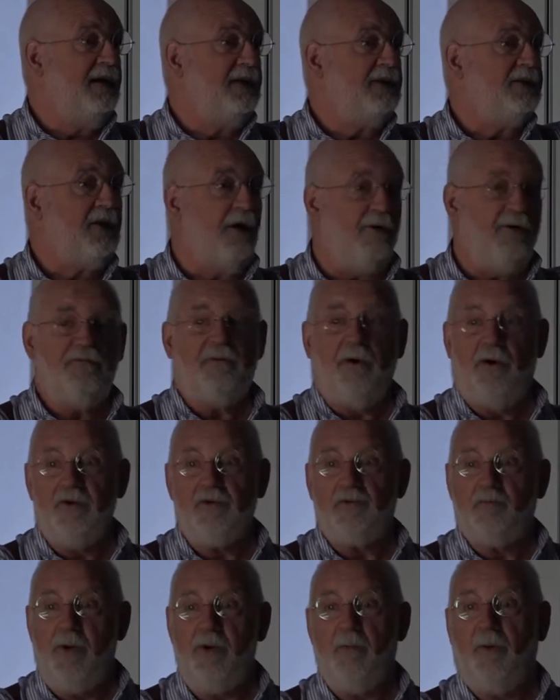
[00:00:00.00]
sorry
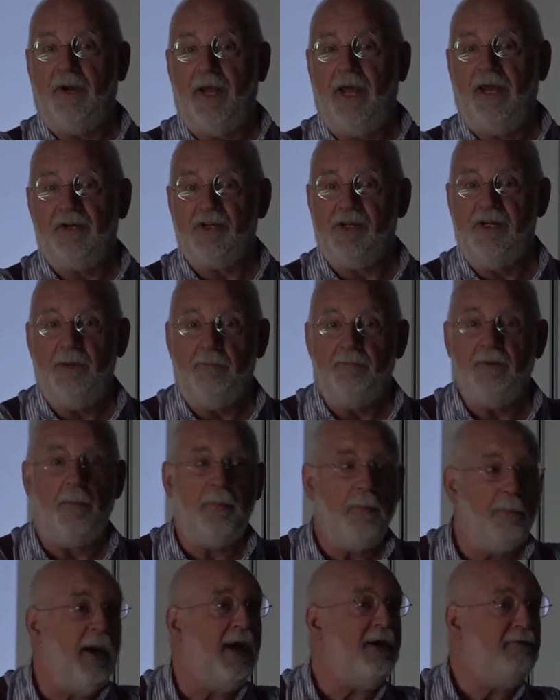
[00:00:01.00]
folks, we want actually
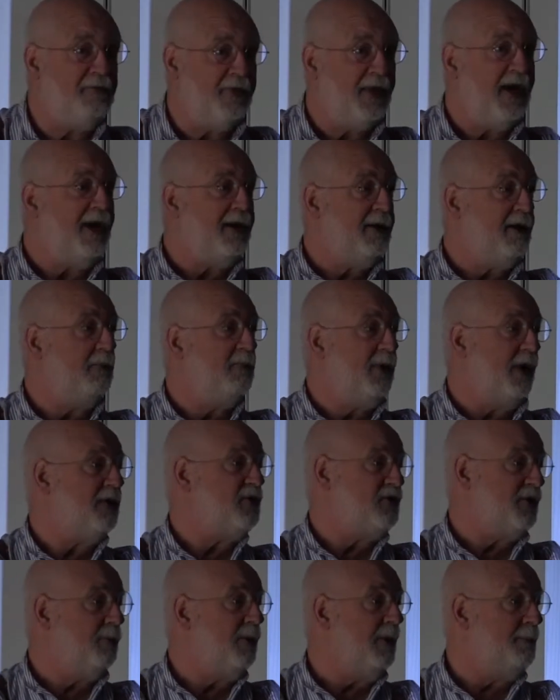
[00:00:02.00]
proper pay for that, and we
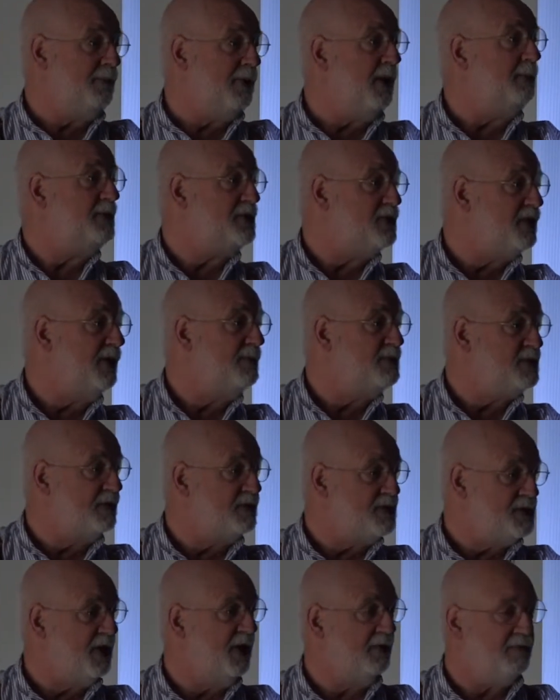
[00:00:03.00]
actually want proper terms of
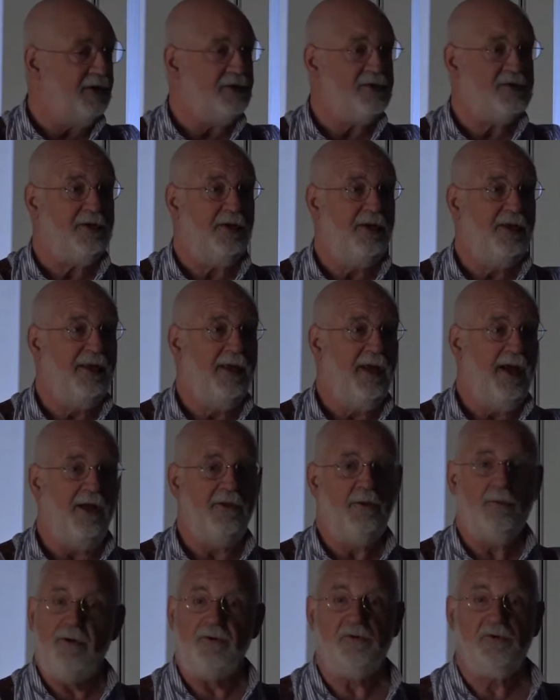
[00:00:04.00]
service,
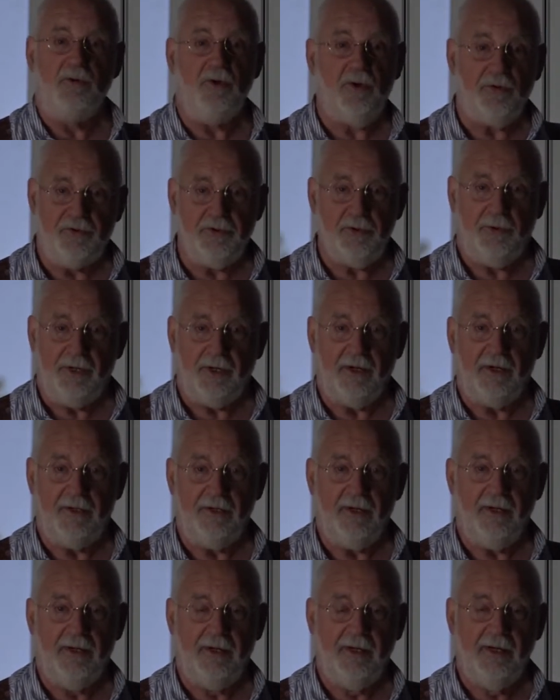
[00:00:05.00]
otherwise we're not doing it.
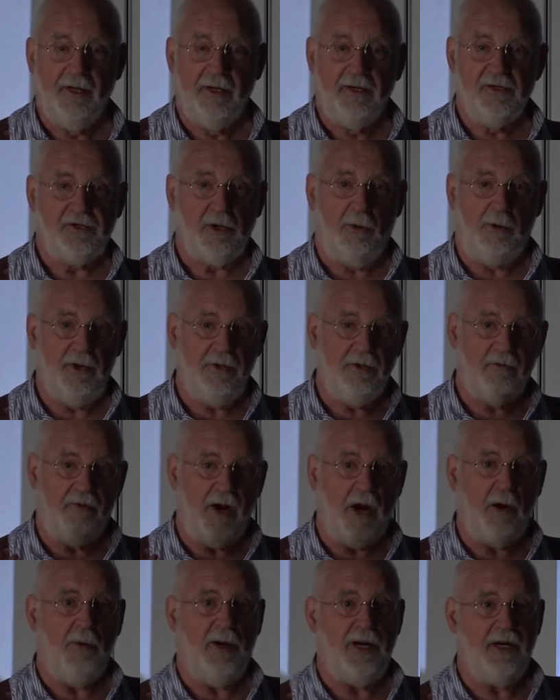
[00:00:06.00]
So in the
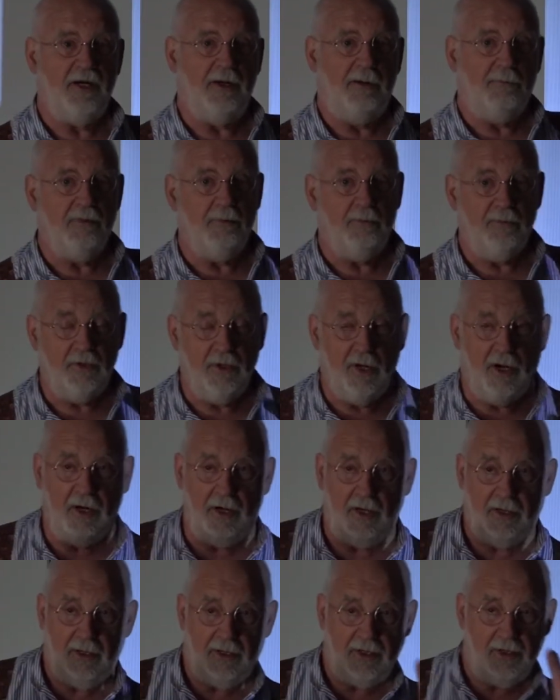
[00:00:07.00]
railway
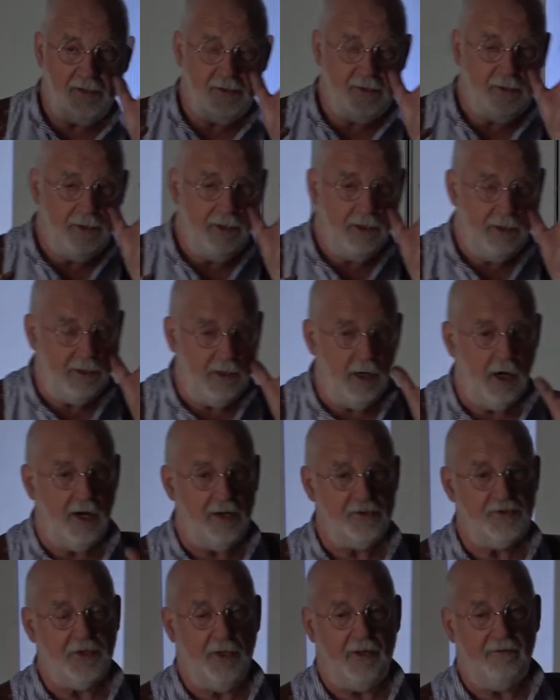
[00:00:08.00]

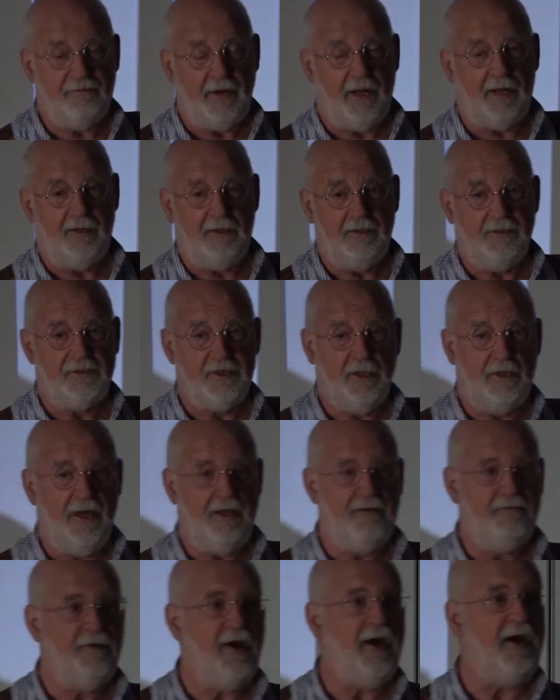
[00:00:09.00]
yards at Val de
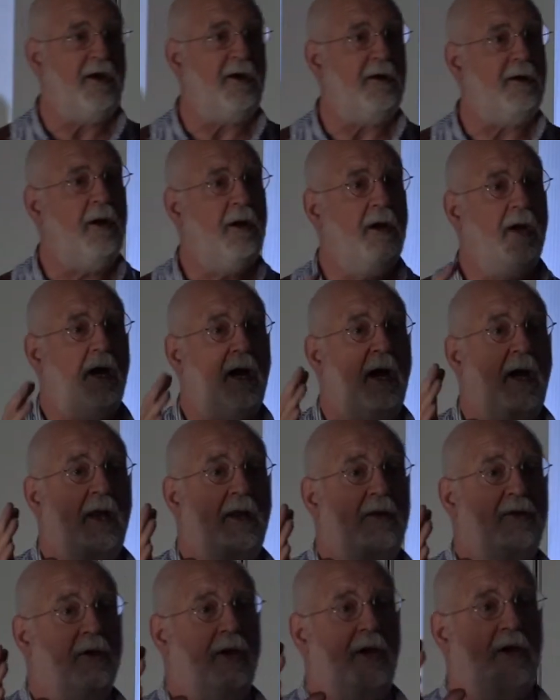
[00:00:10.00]
Livière
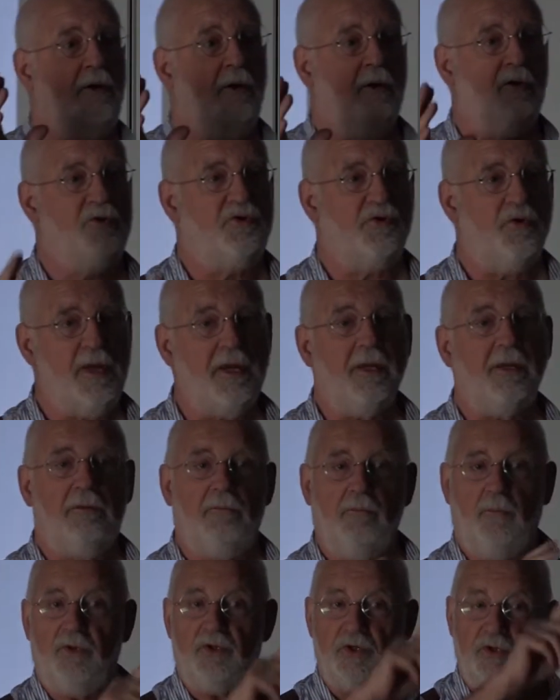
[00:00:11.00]
and at Audric,
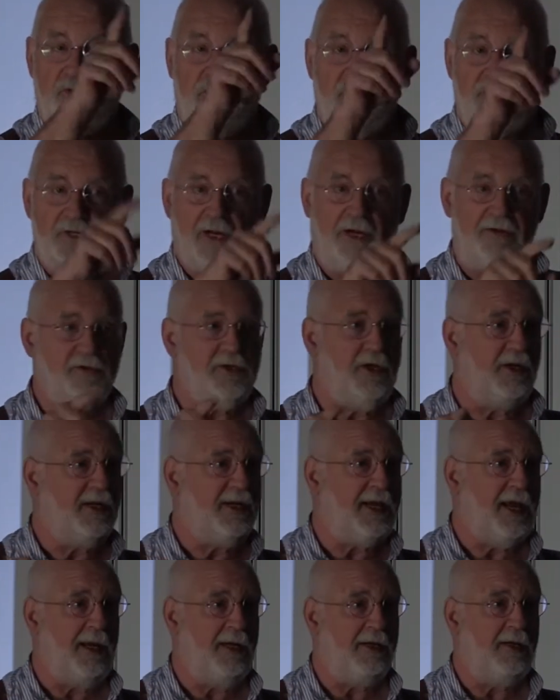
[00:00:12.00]
which is just outside
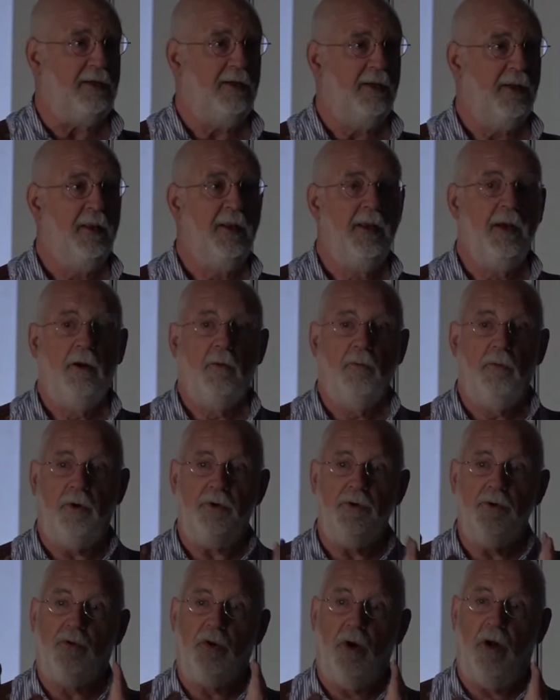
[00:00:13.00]
Calais,
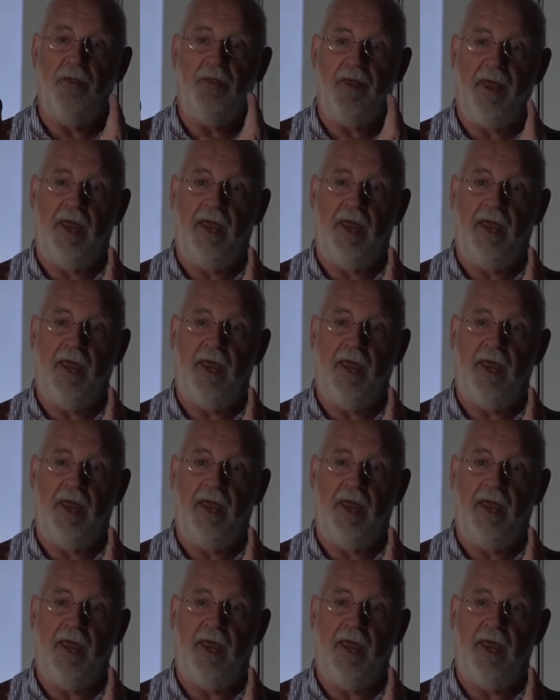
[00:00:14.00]
what you got